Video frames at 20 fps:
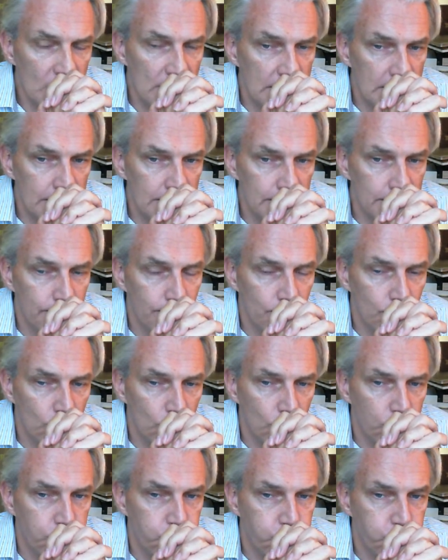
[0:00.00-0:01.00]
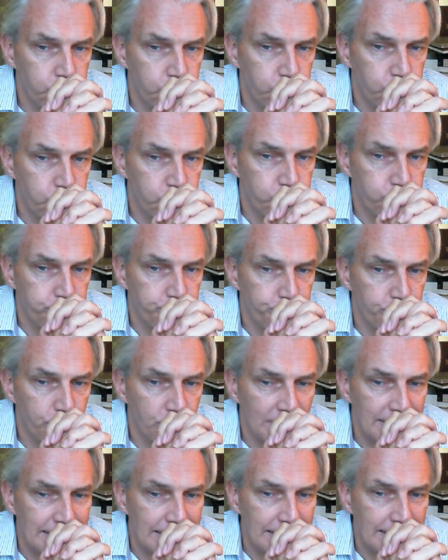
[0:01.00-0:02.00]
um, I
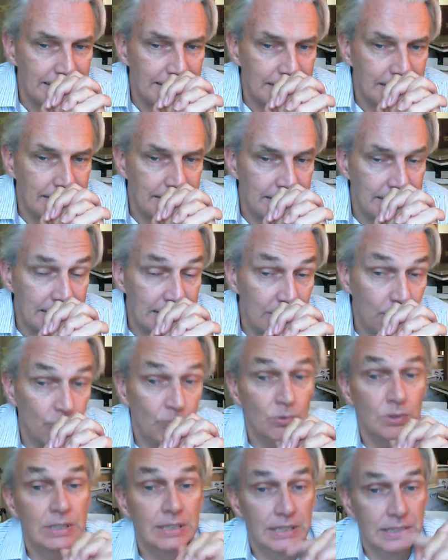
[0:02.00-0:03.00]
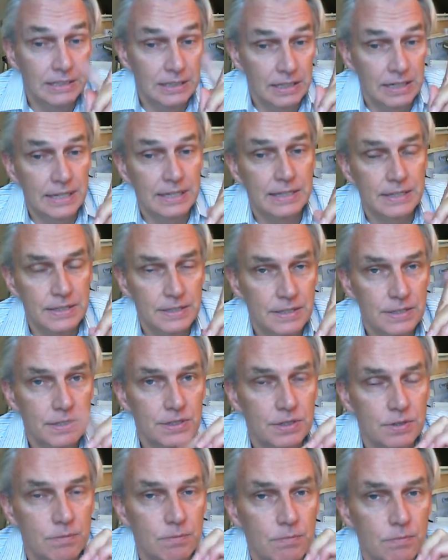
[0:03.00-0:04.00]
really like the
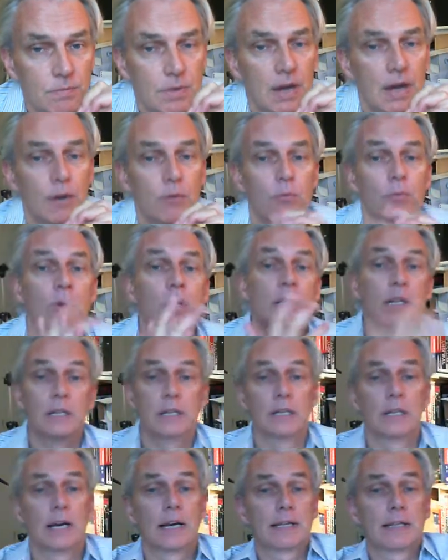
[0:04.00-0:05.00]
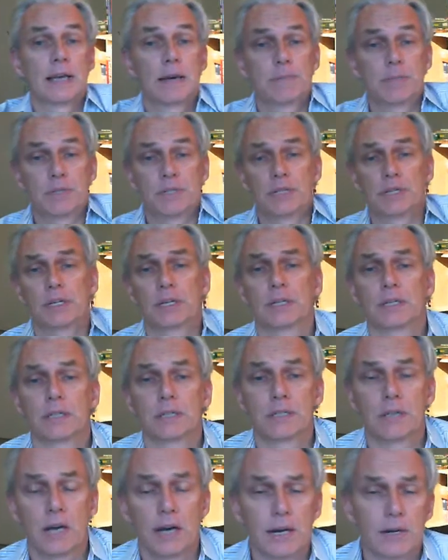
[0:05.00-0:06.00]
system. I really like that particular
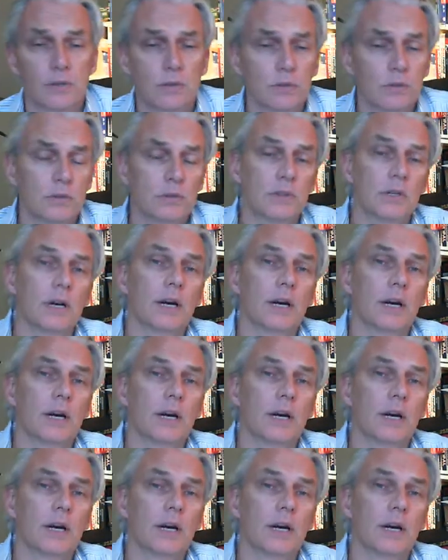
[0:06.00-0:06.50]
title.